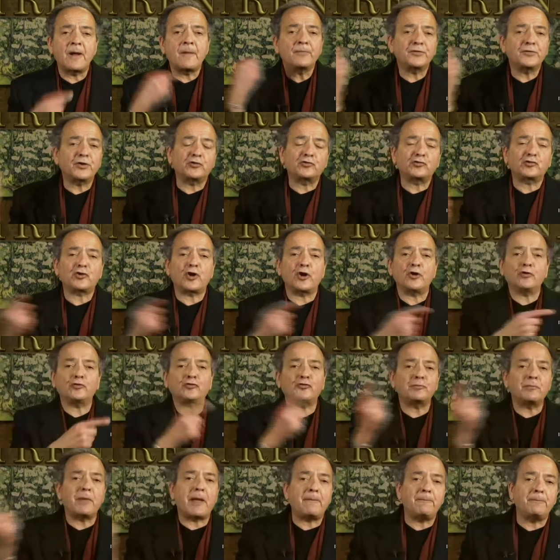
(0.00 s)
The
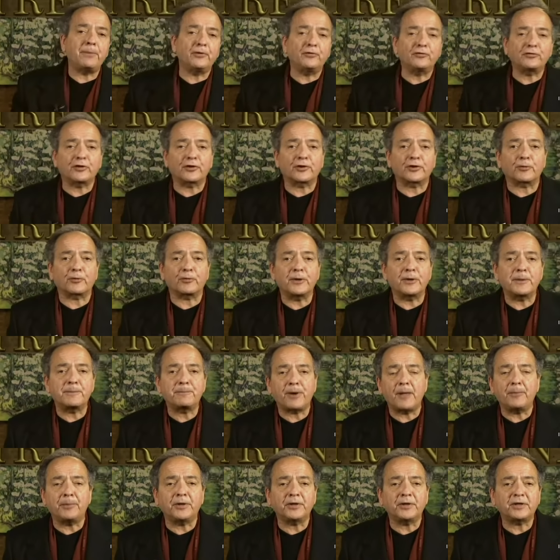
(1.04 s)
church members of the
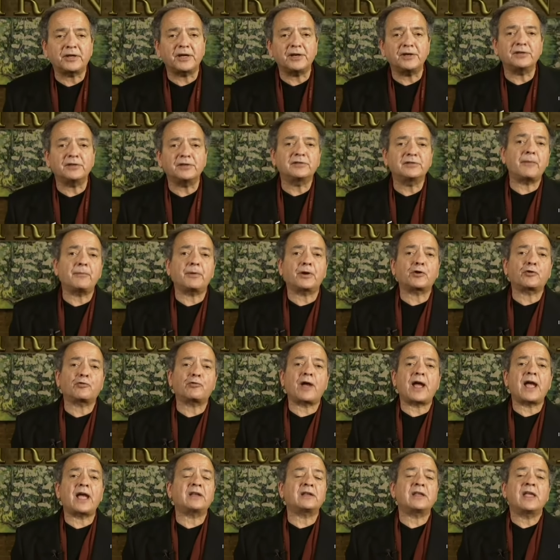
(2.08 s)
Republican and
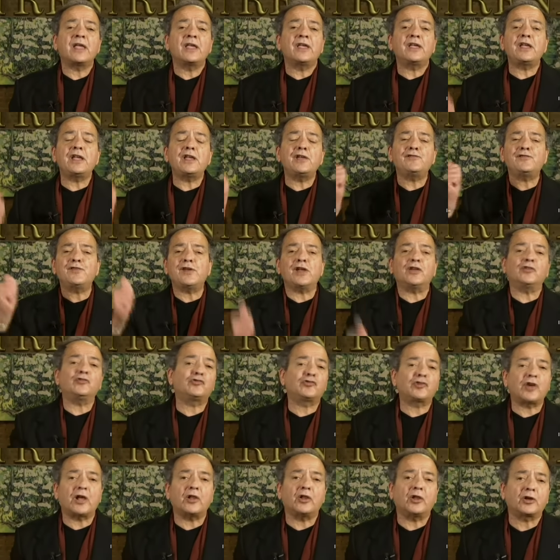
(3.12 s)
Democrat
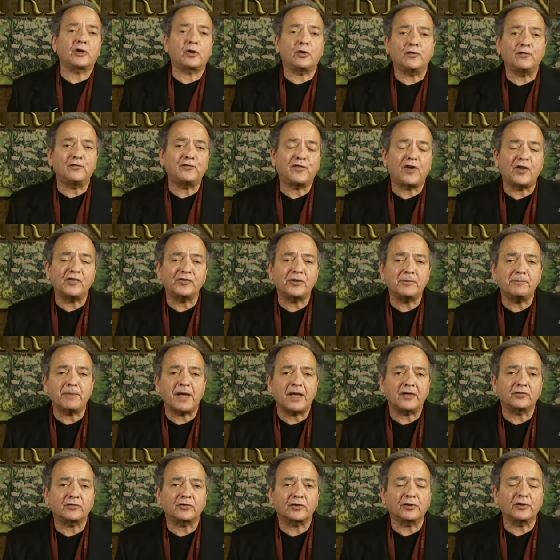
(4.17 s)
evangelical
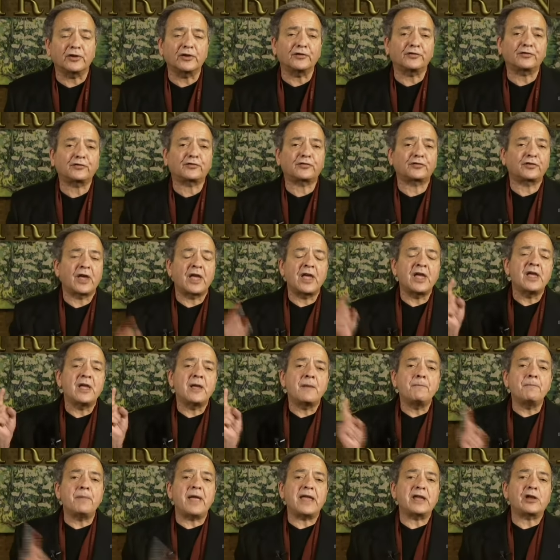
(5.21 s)
fundamentalists
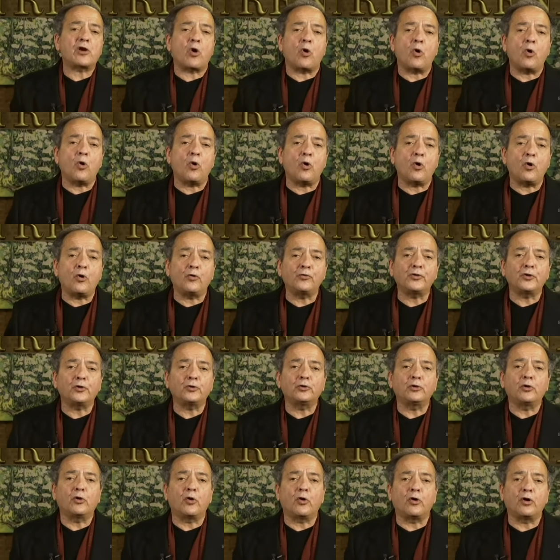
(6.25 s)
make all the
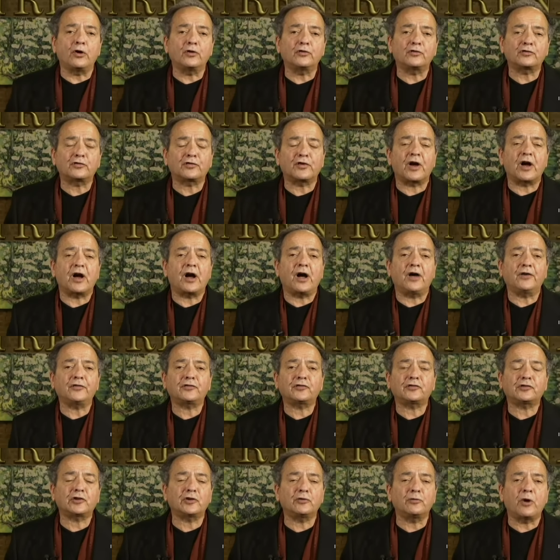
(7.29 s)
laws for us
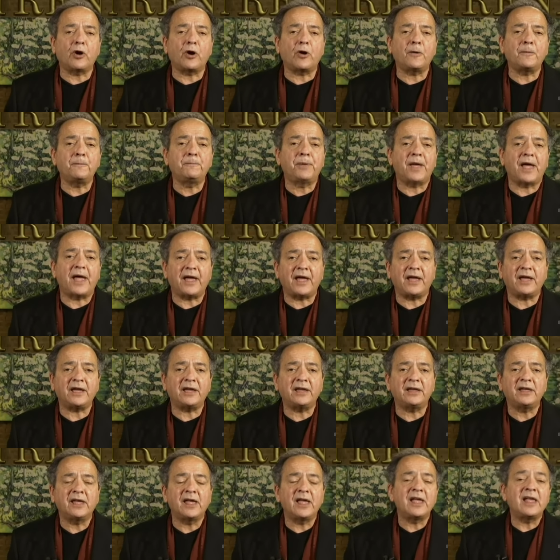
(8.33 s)
to
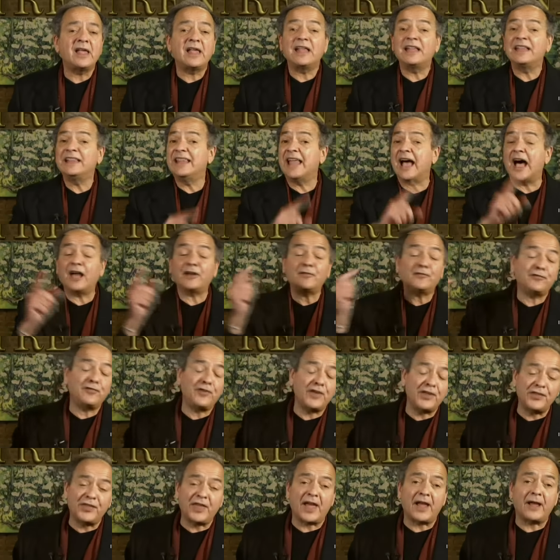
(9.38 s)
obey, not for
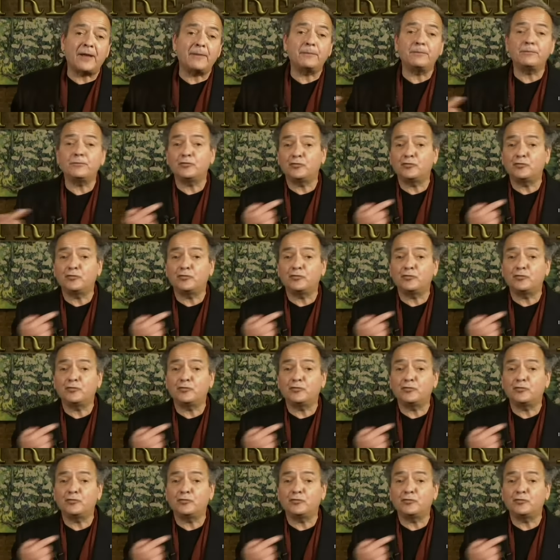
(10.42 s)
them,